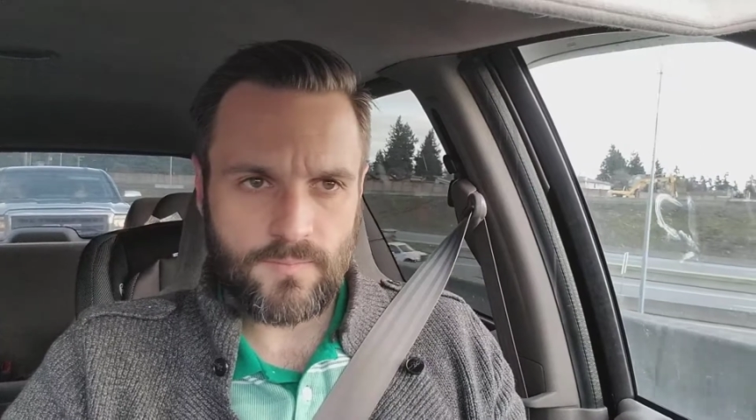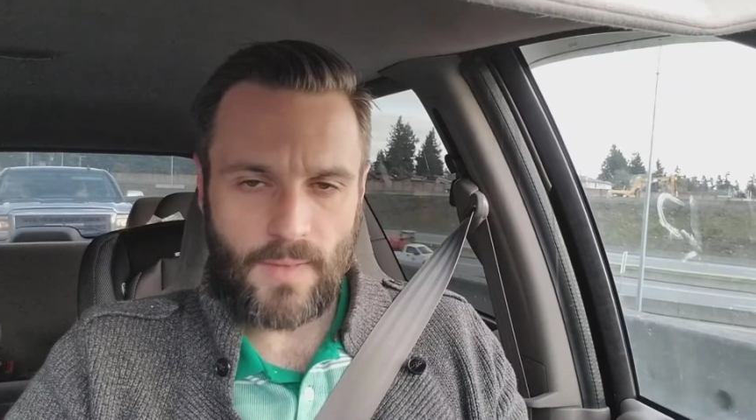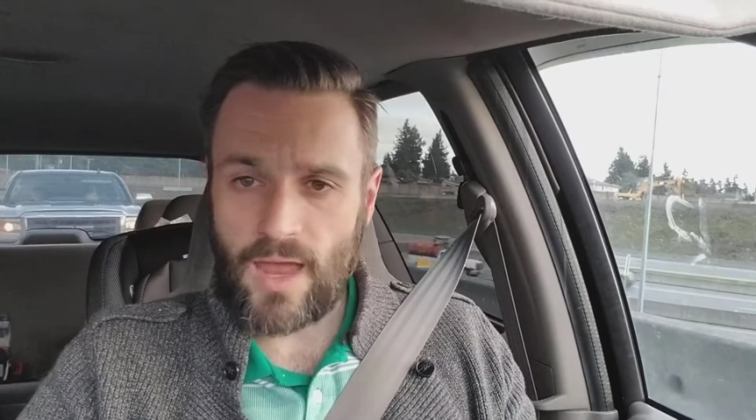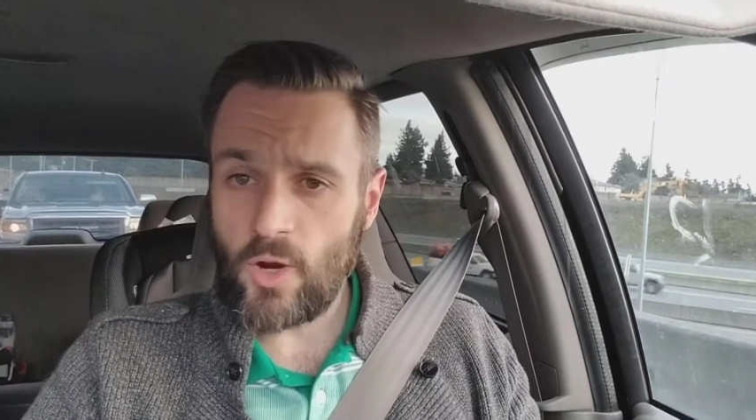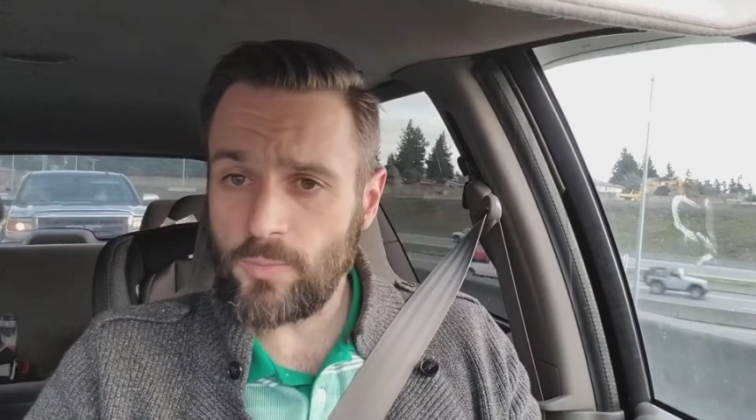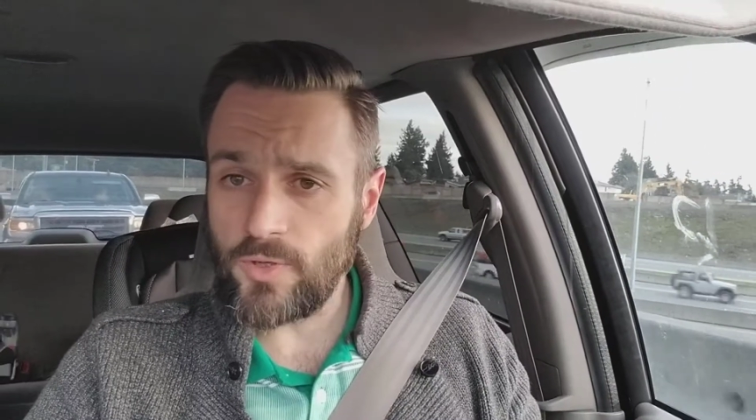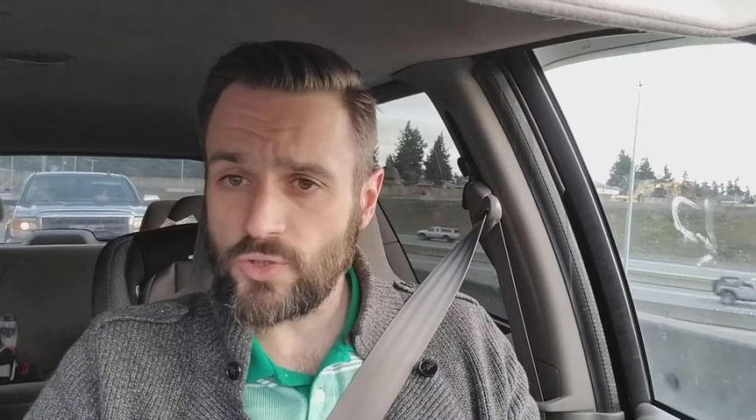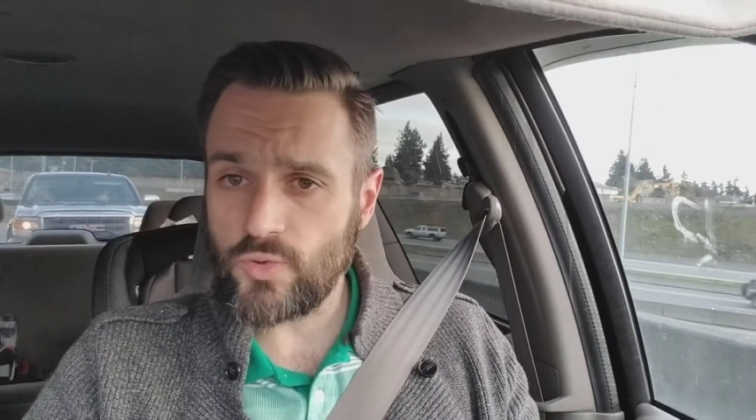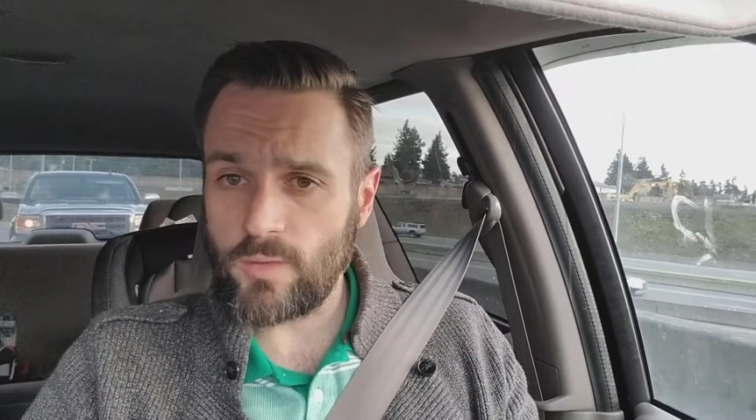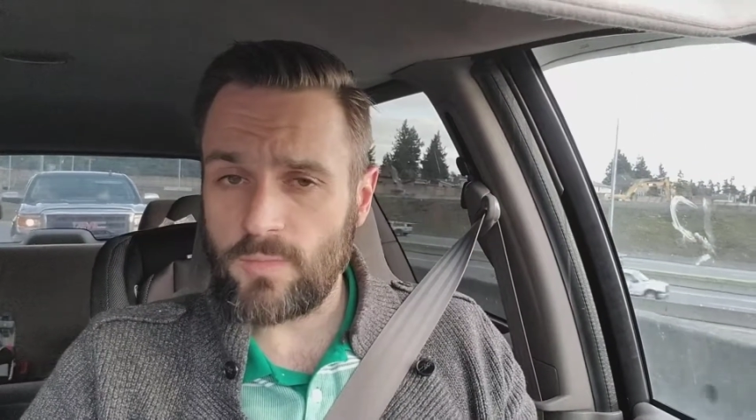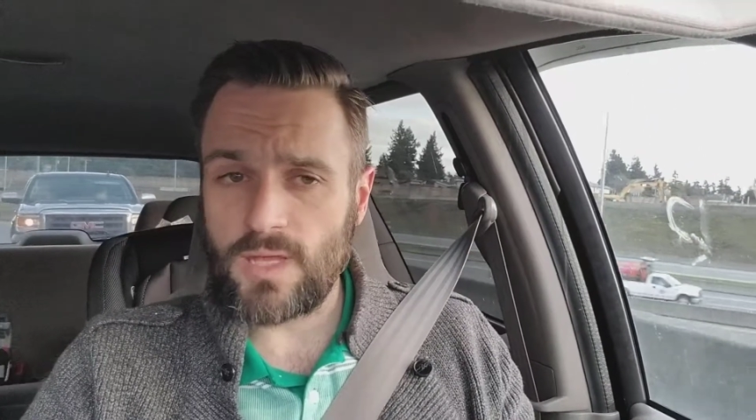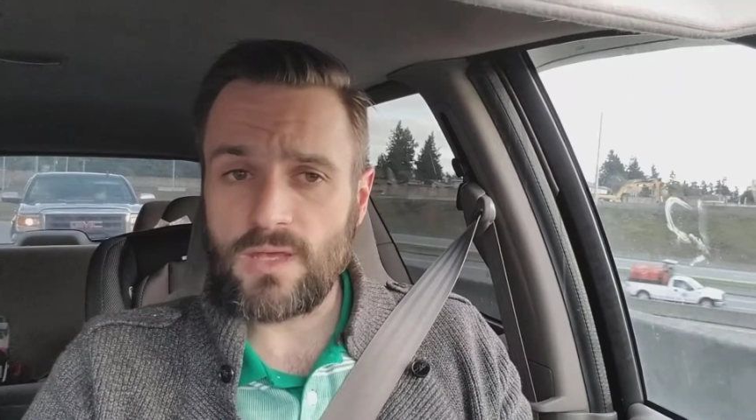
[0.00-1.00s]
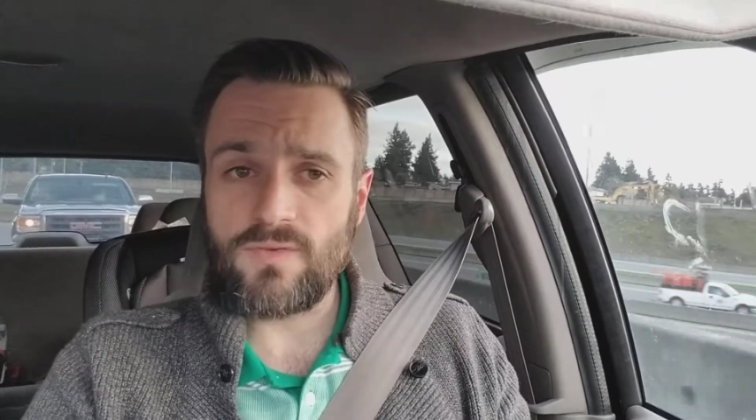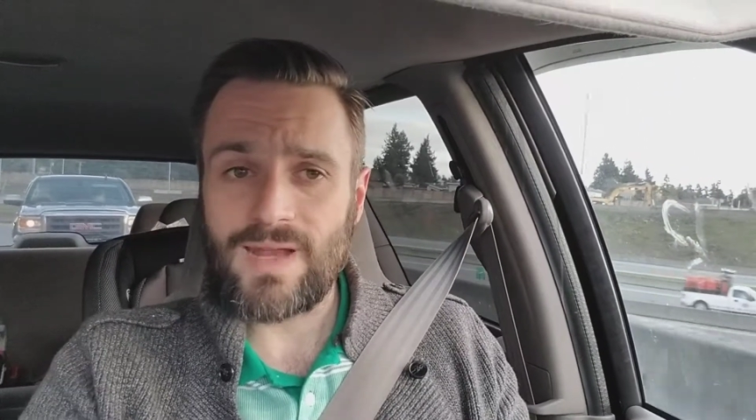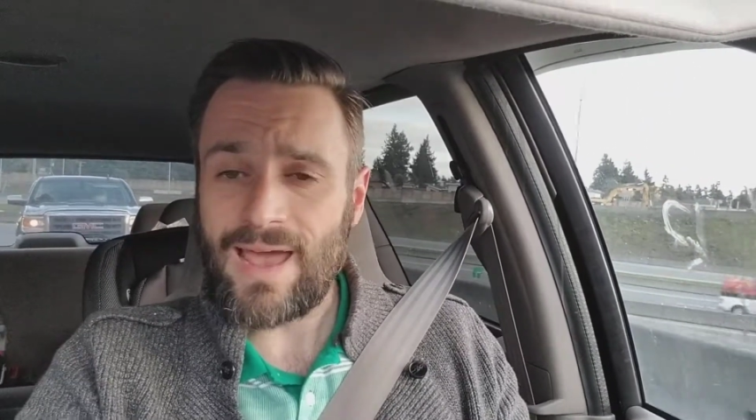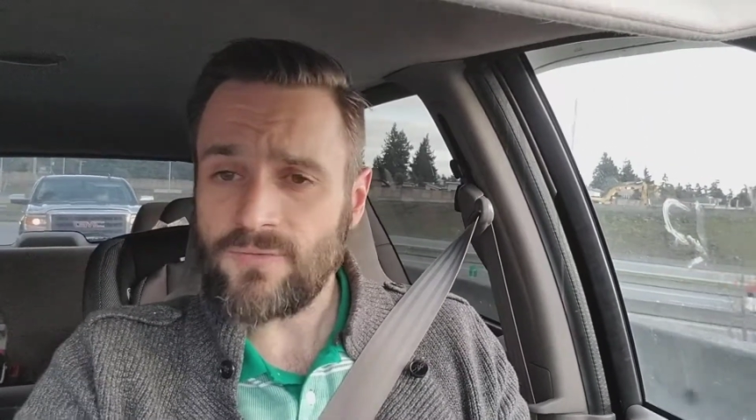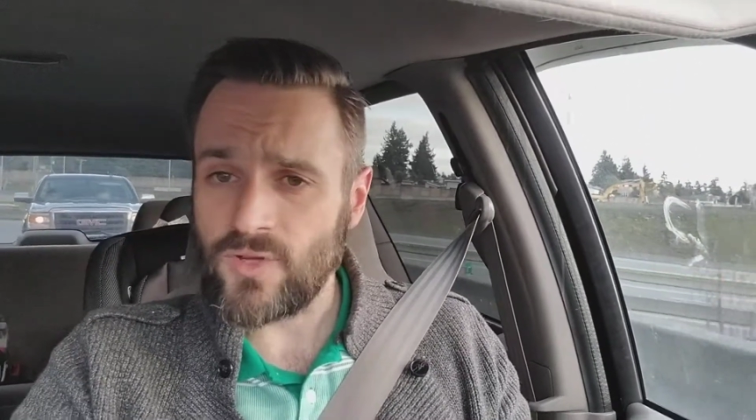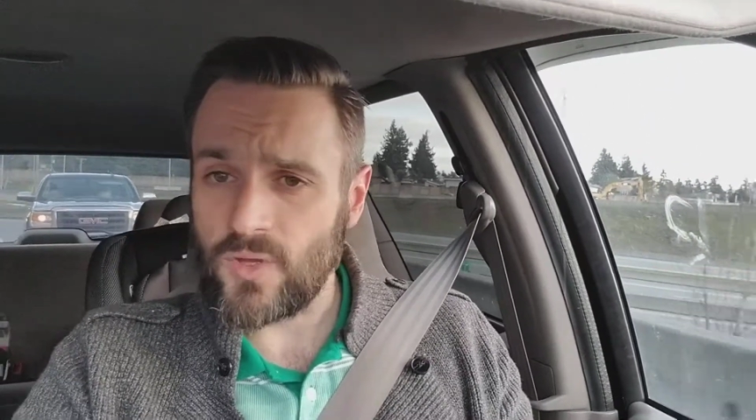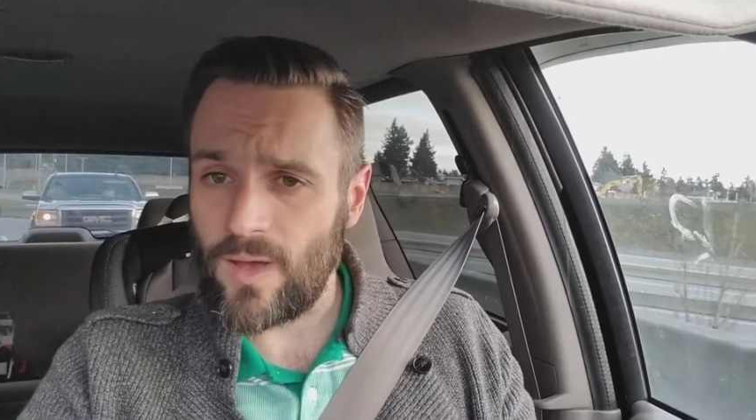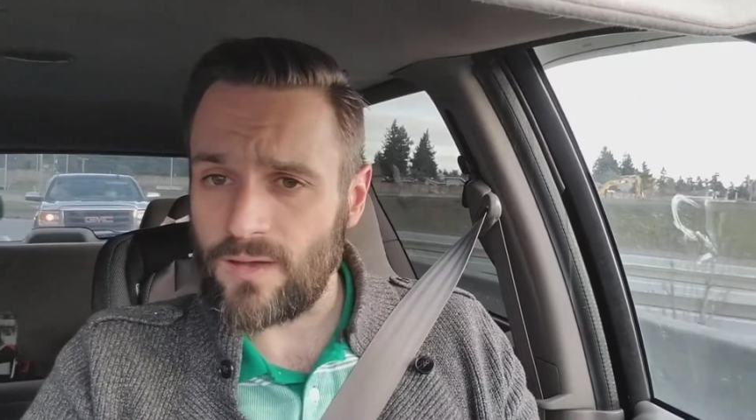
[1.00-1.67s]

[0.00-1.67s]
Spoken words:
I hope you'll join me even after you